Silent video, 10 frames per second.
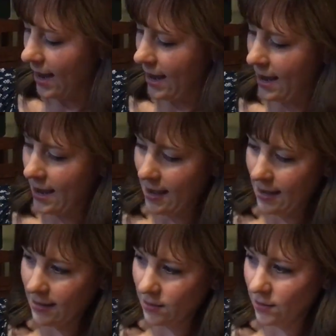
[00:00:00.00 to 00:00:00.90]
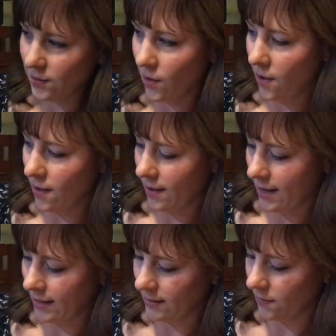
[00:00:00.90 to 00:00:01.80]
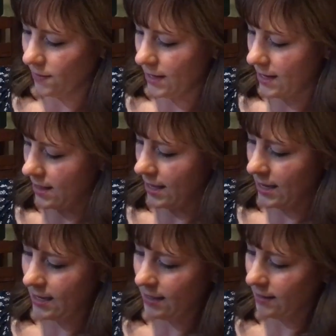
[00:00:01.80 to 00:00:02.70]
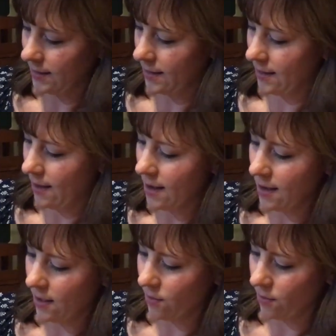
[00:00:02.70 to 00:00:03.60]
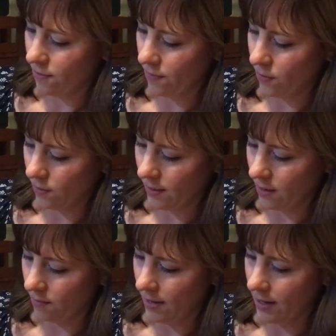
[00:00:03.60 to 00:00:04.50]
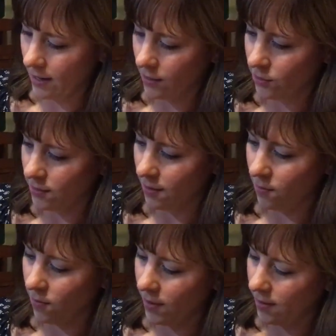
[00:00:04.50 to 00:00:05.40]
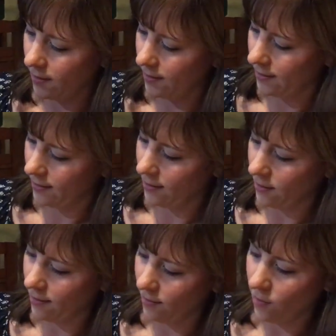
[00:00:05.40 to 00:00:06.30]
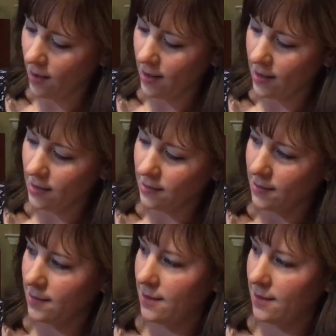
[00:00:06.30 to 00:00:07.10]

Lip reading: And just all kinds of neat things. Another fold out page somewhere in here. What?